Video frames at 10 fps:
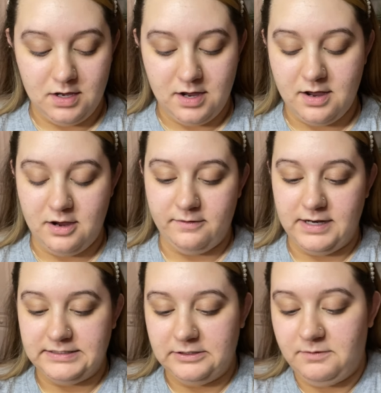All
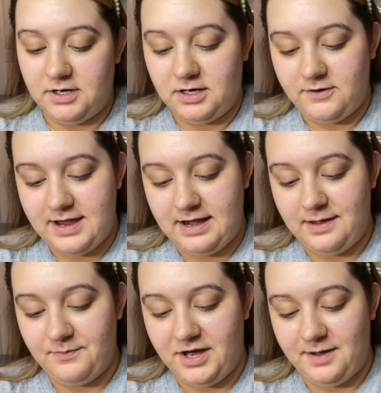right, so we're gonna go ahead
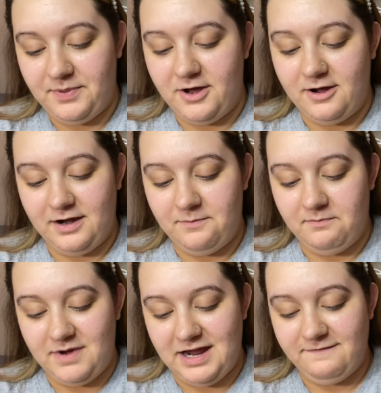and pop on
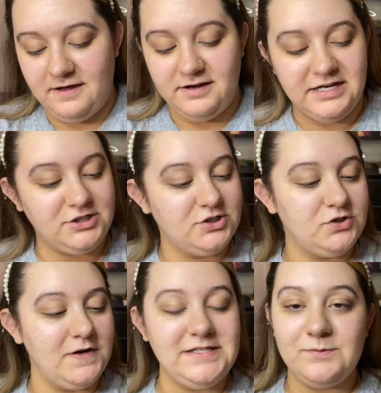my foundation
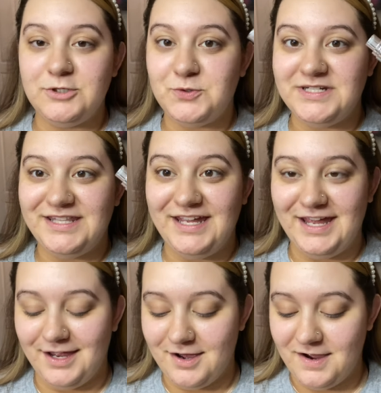choice, which was the
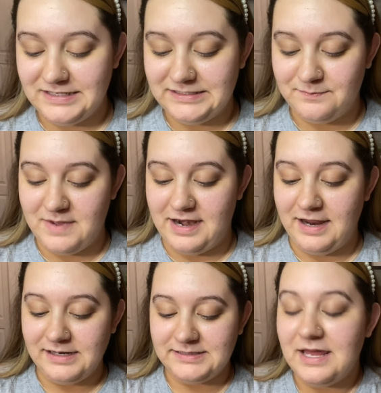It
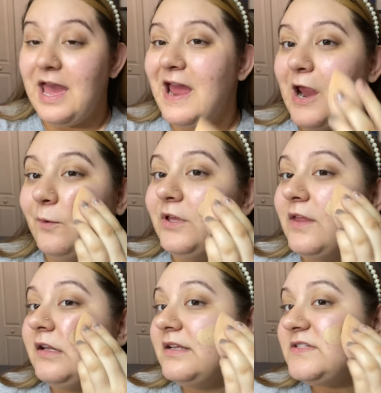Cosmetics. I really
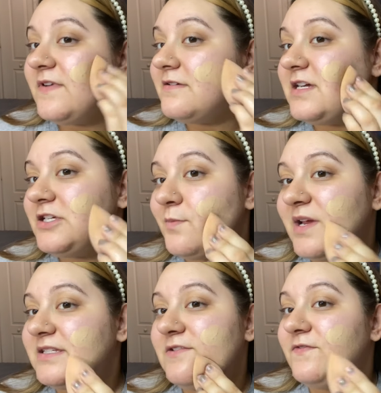like this foundation
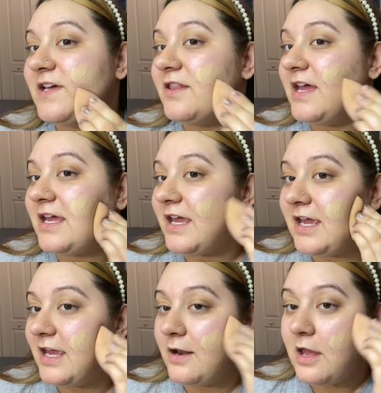because I feel like
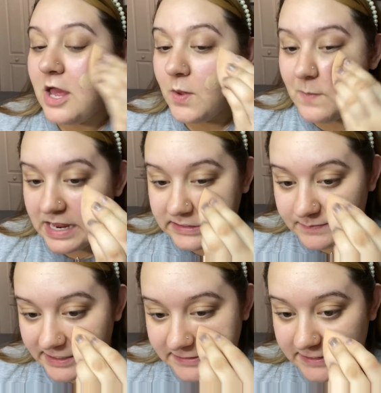it makes
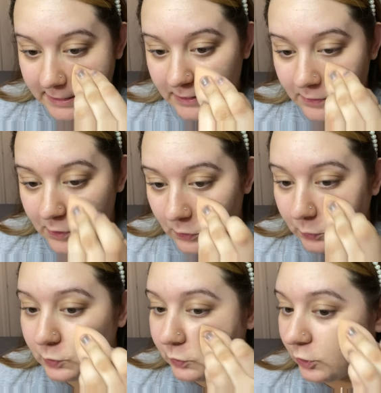my skin
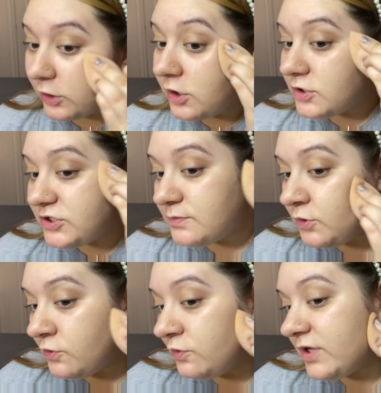look
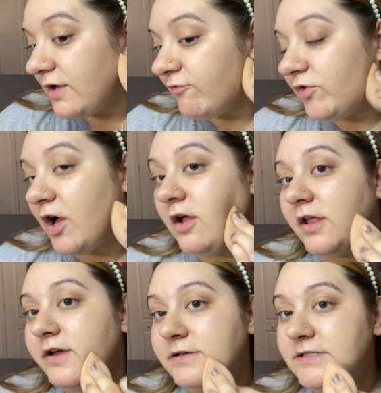smooth and
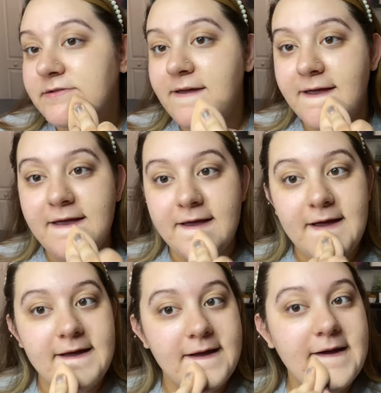flawless
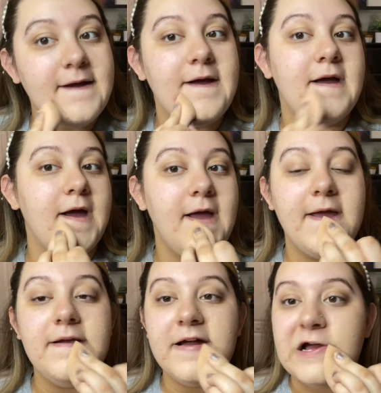
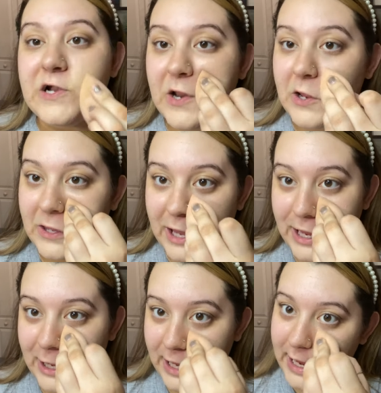and not
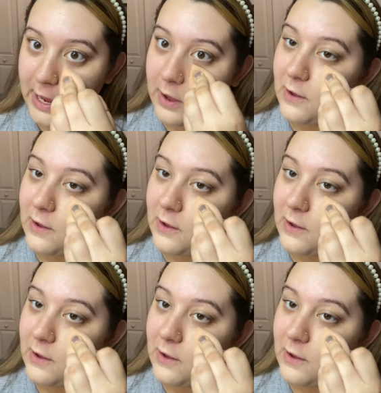cakey.